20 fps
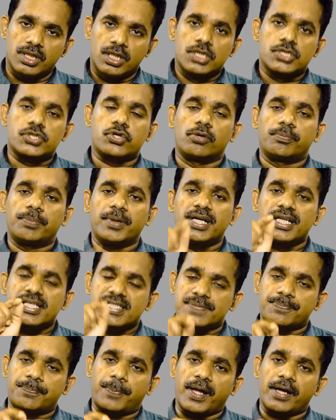should be
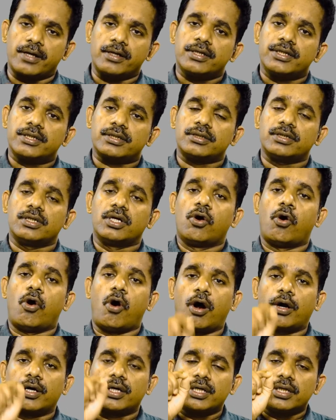displayed
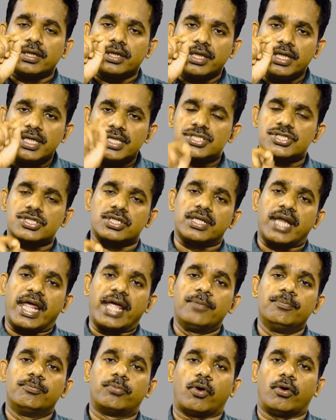on each
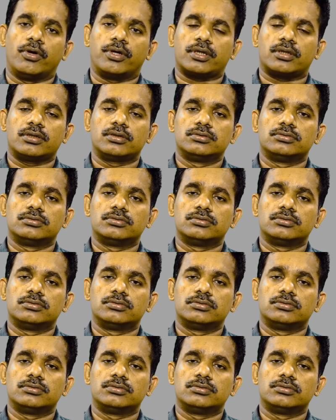name board